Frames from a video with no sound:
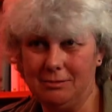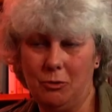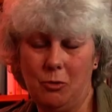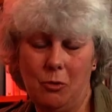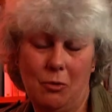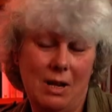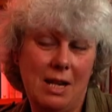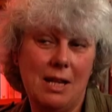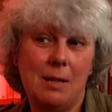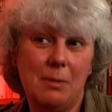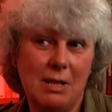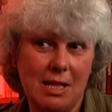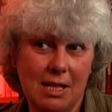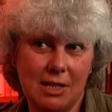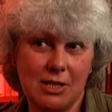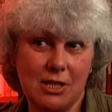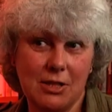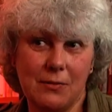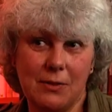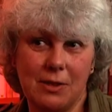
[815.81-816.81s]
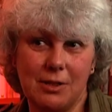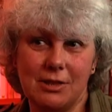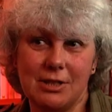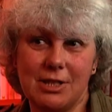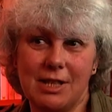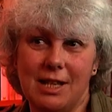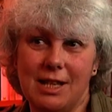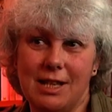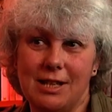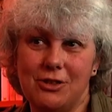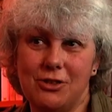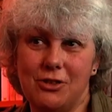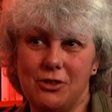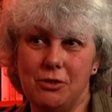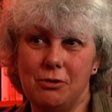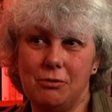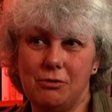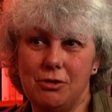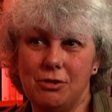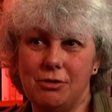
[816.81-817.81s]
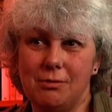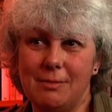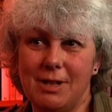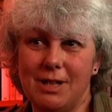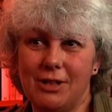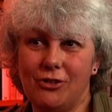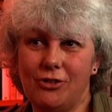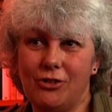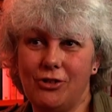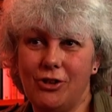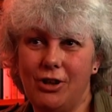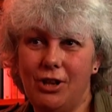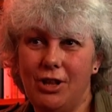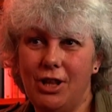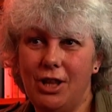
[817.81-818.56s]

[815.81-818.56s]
or anybody else feel, that I had to do too much.